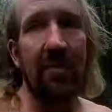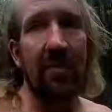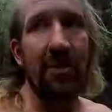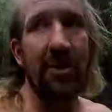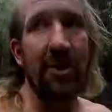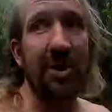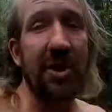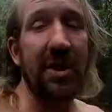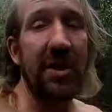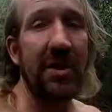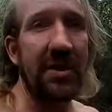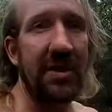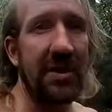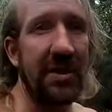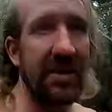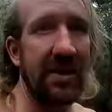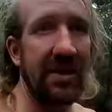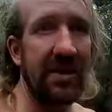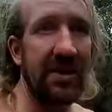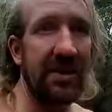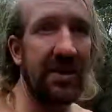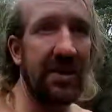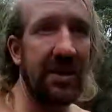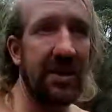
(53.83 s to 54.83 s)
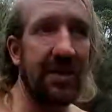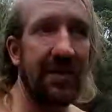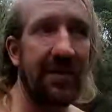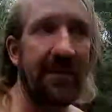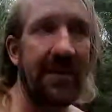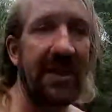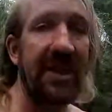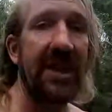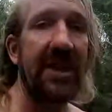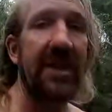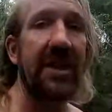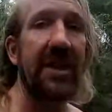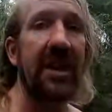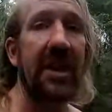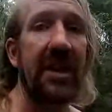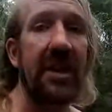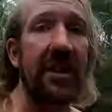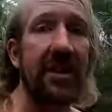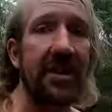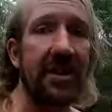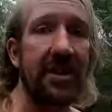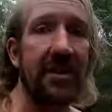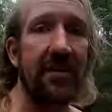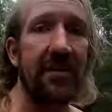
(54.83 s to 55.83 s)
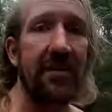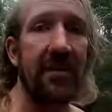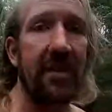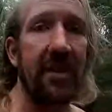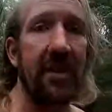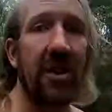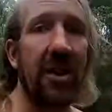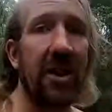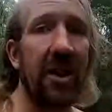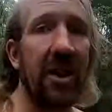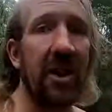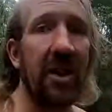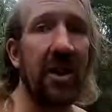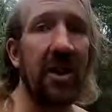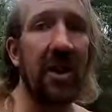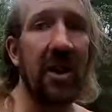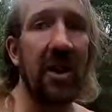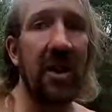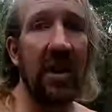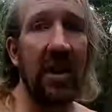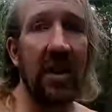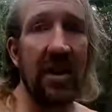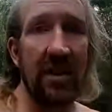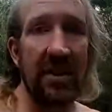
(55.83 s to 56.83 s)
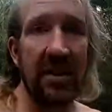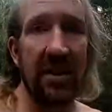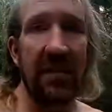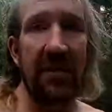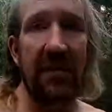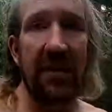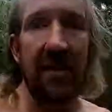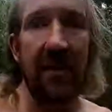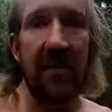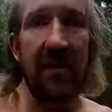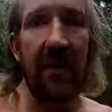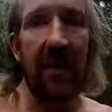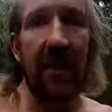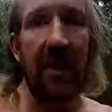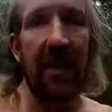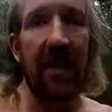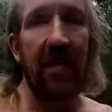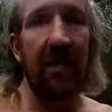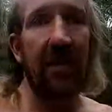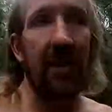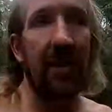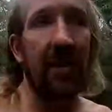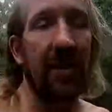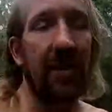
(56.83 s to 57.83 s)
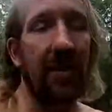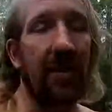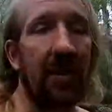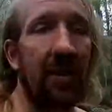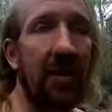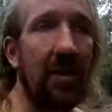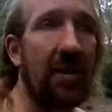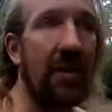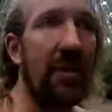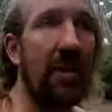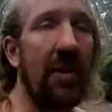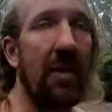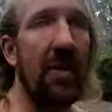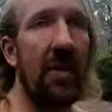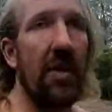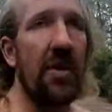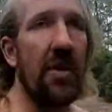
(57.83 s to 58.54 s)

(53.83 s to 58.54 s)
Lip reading: which consists of 10Ks on Friday, 75 on